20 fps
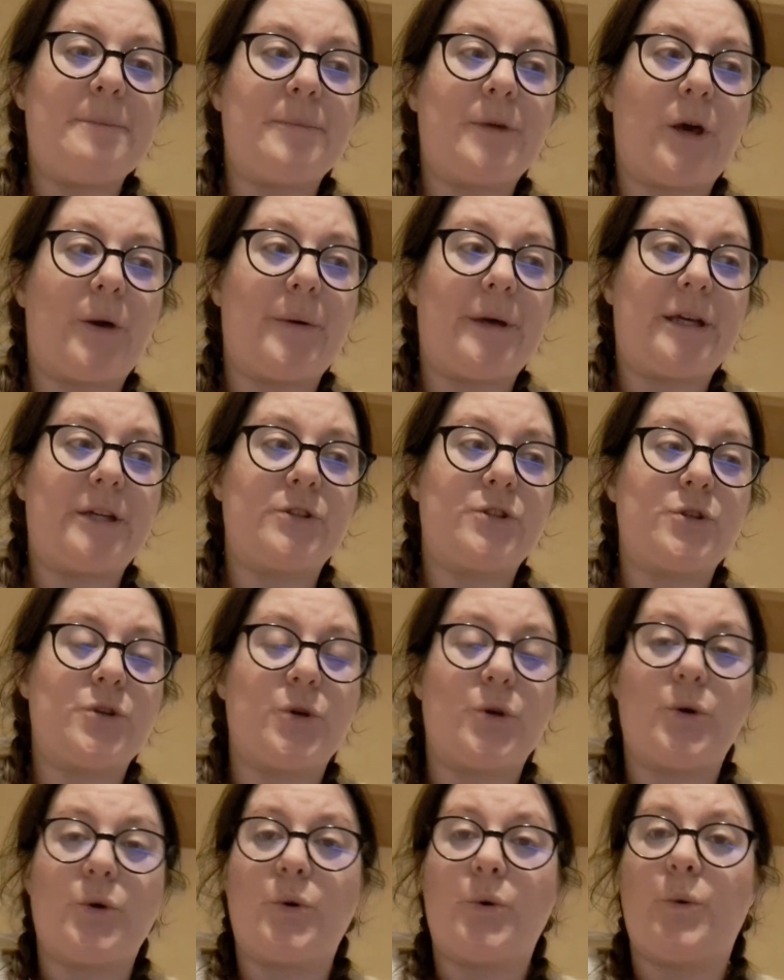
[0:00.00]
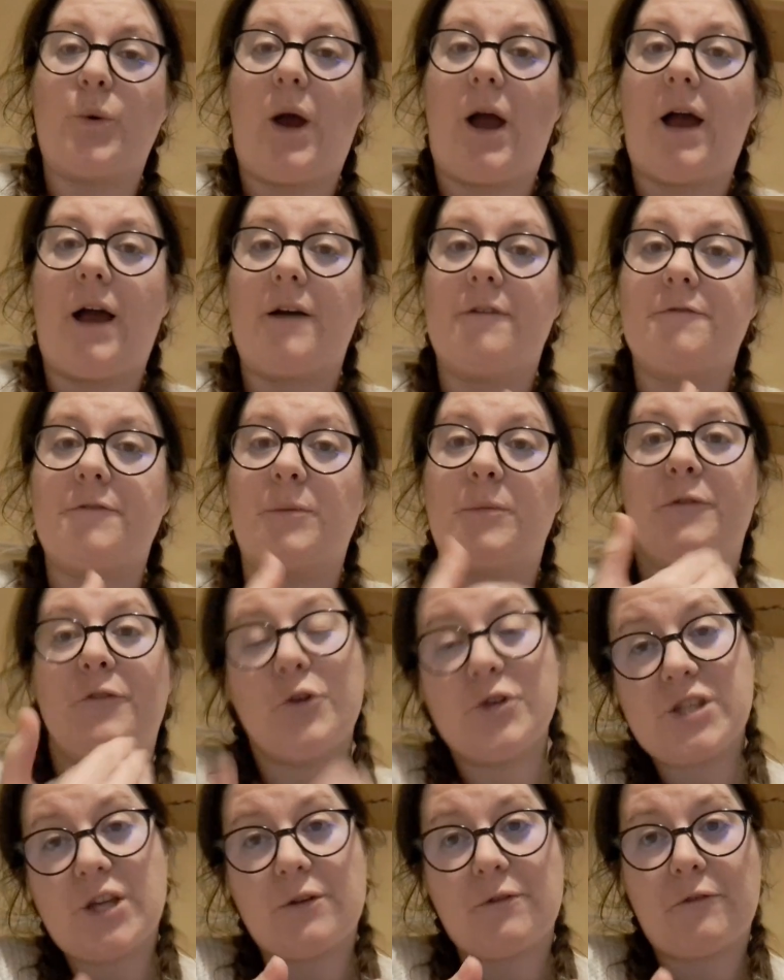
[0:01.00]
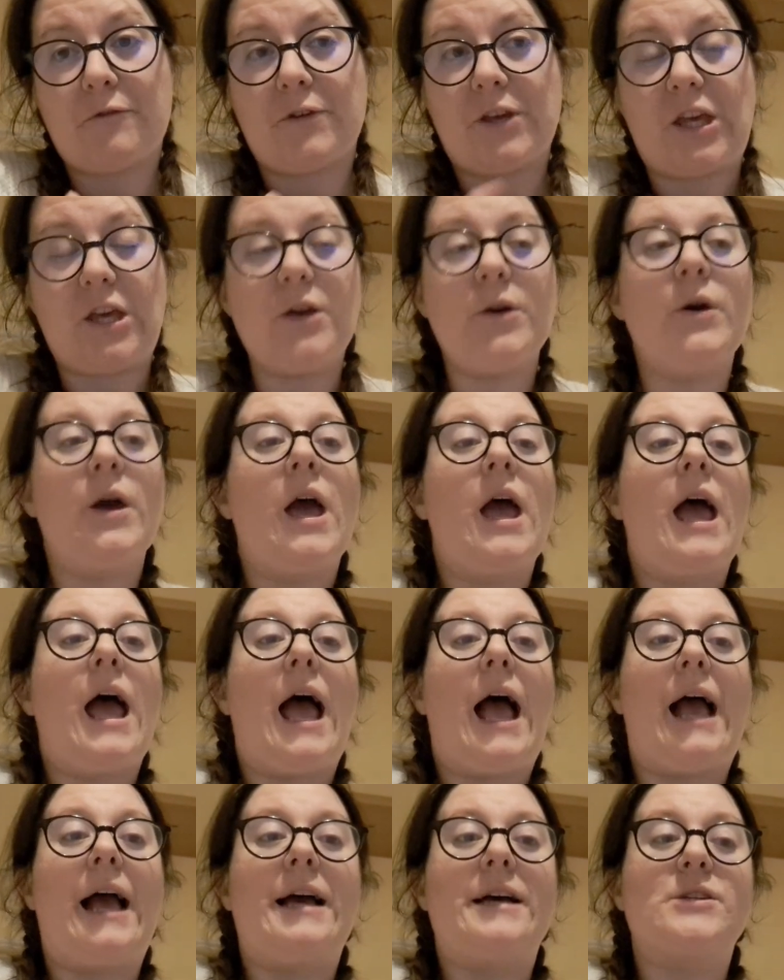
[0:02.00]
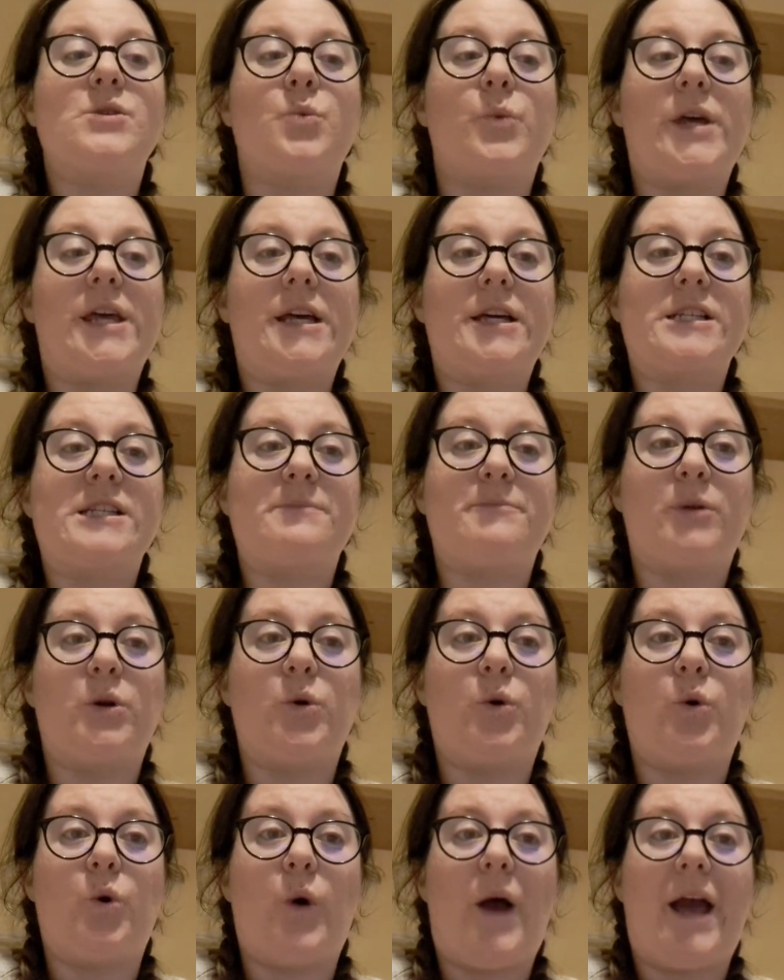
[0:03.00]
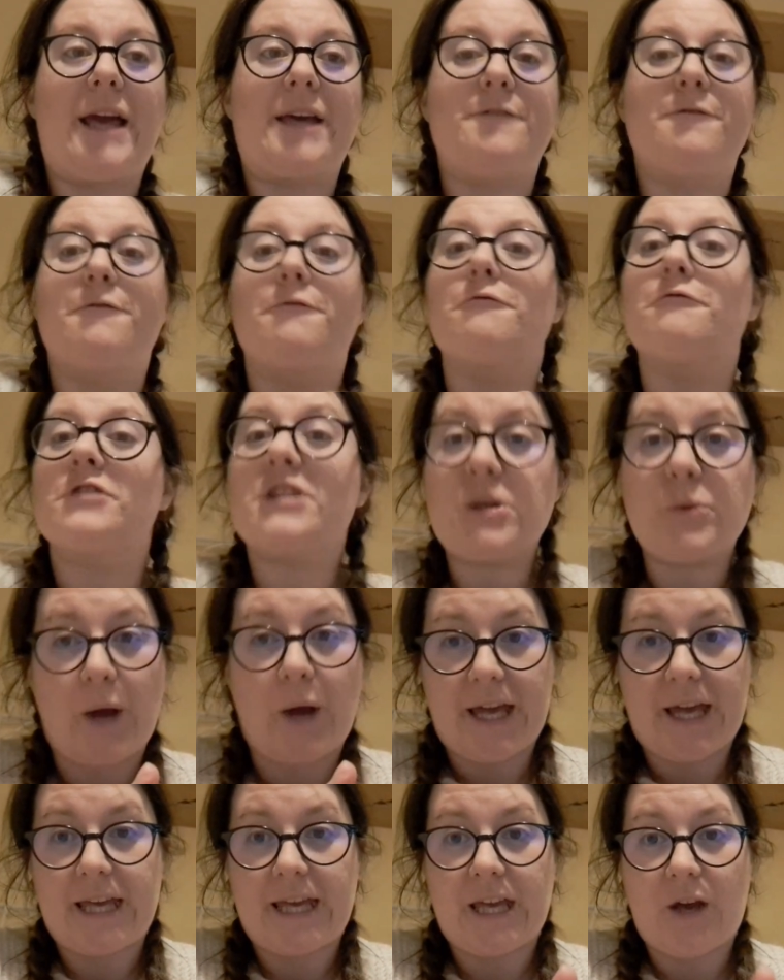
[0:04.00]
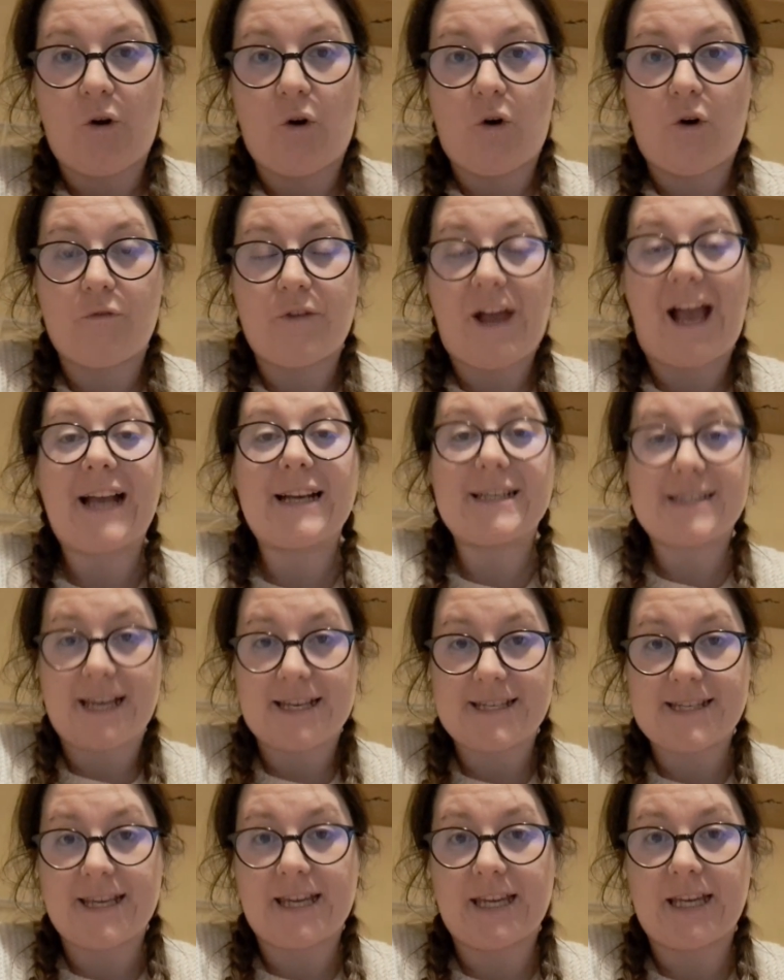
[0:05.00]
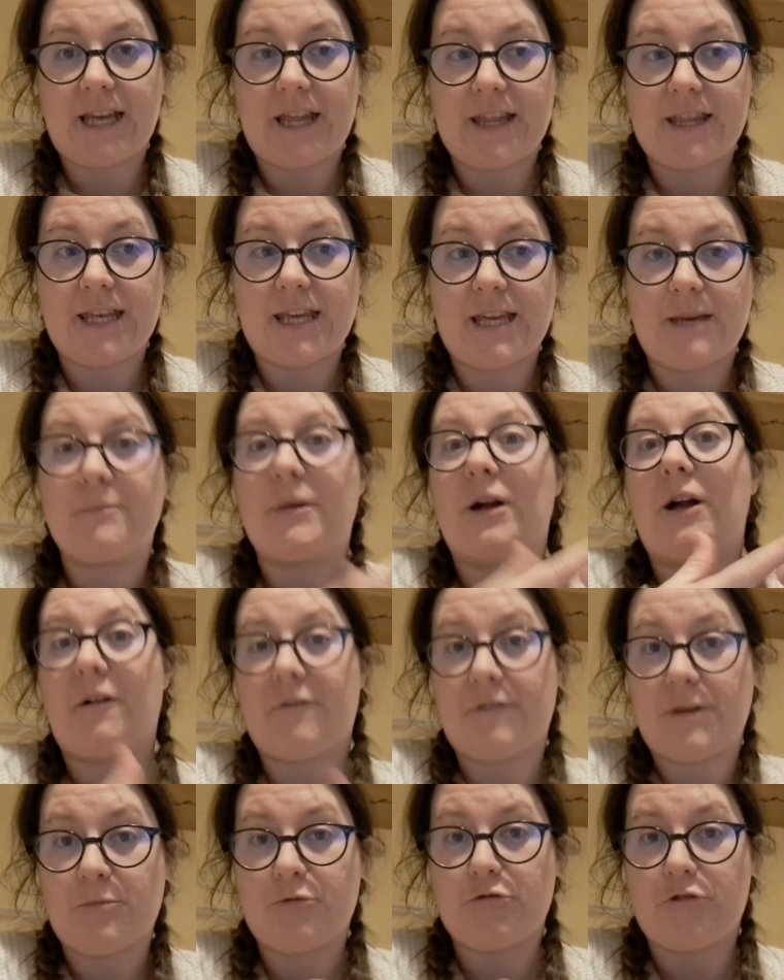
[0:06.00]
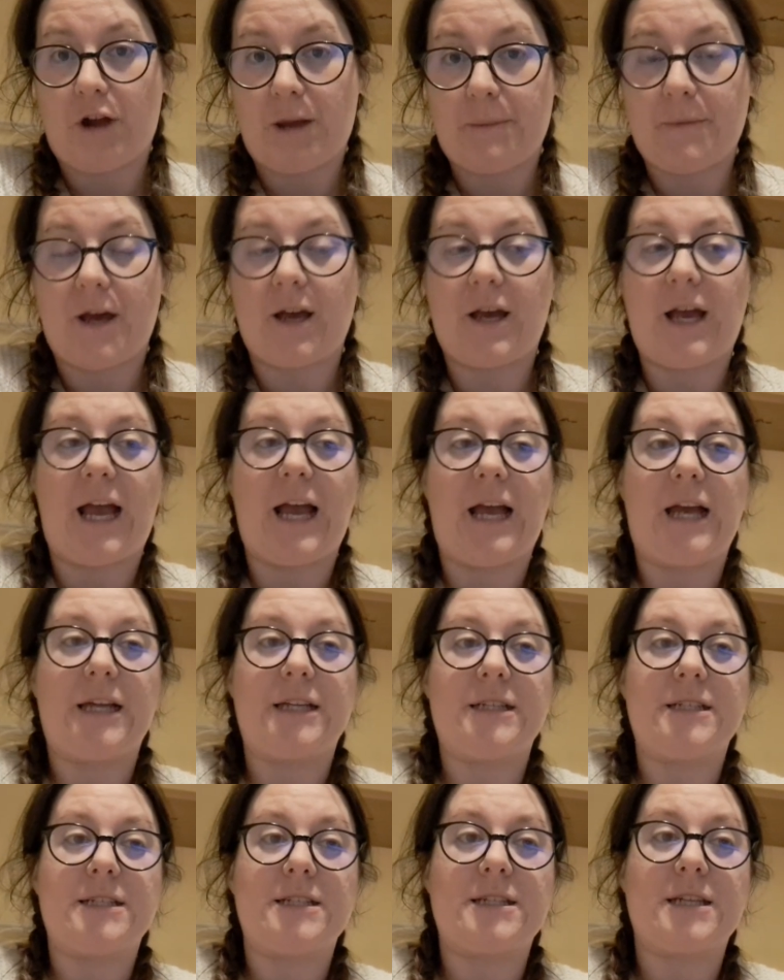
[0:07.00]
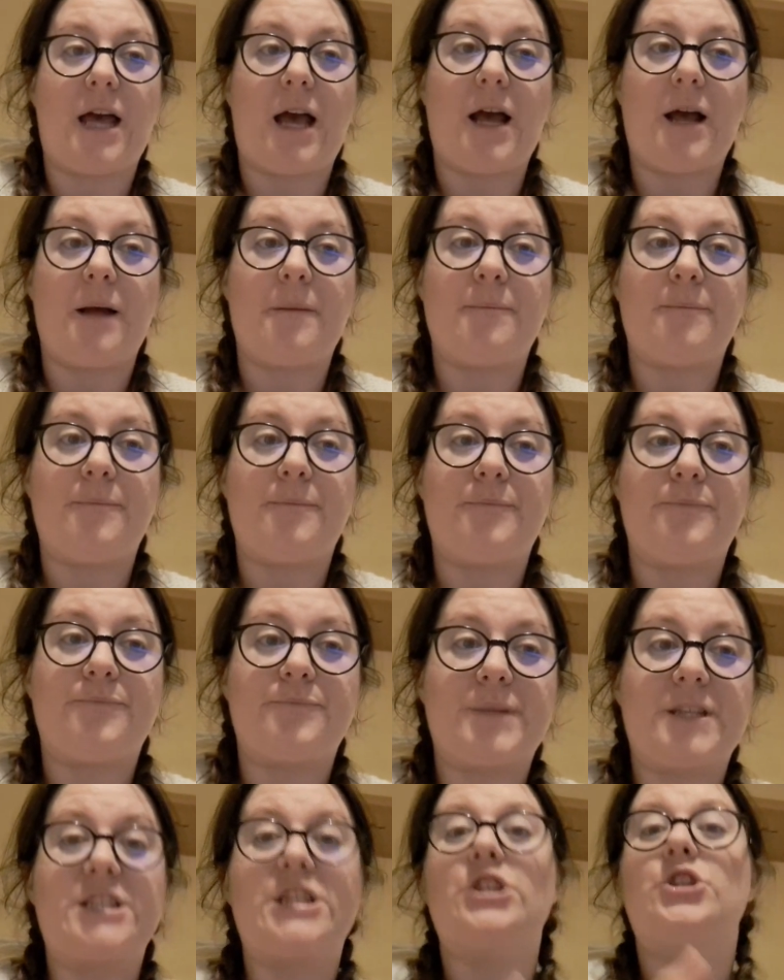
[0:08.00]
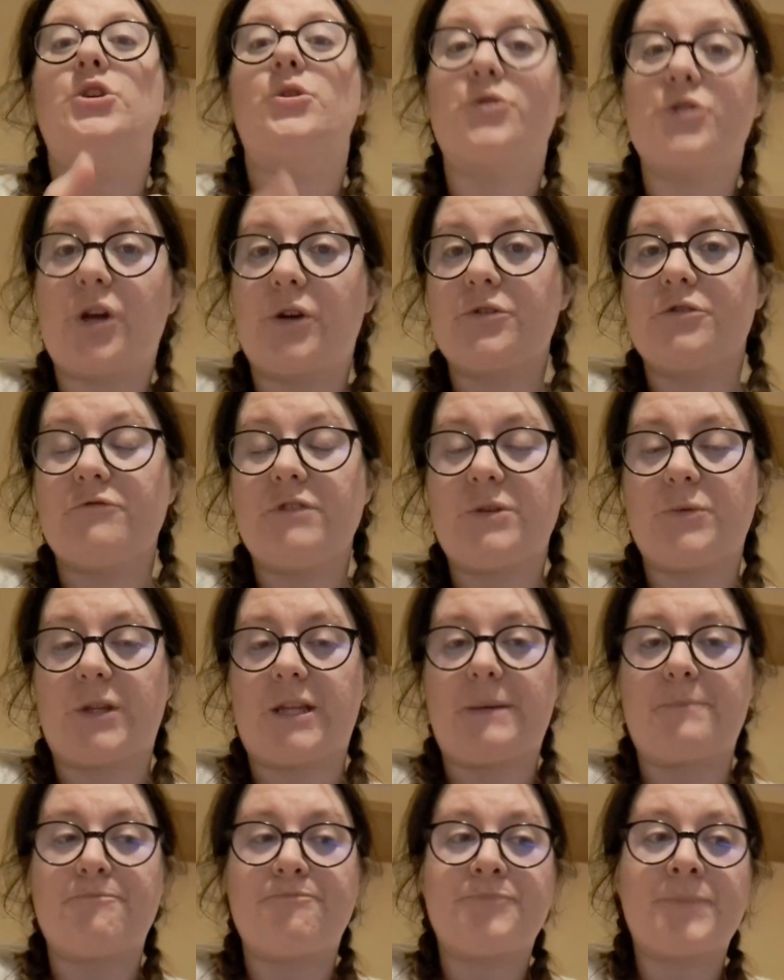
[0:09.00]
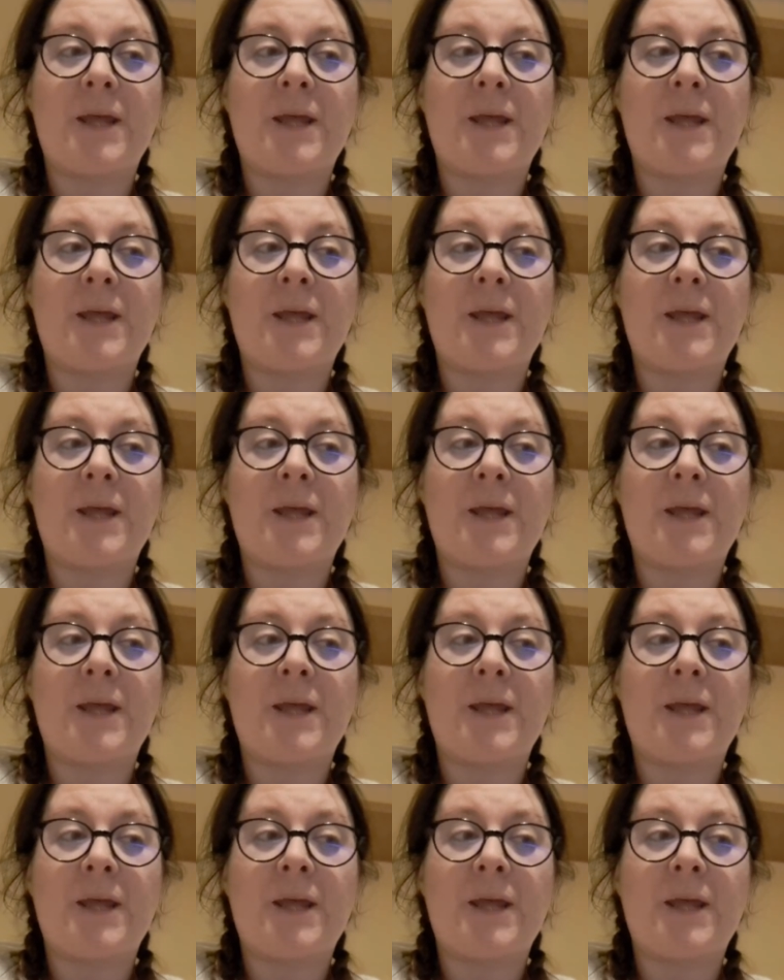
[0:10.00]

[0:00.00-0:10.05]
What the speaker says: going to film a voiceover for you as we explore a free way of accessing the McGuffey Primer and teaching a child to read with it.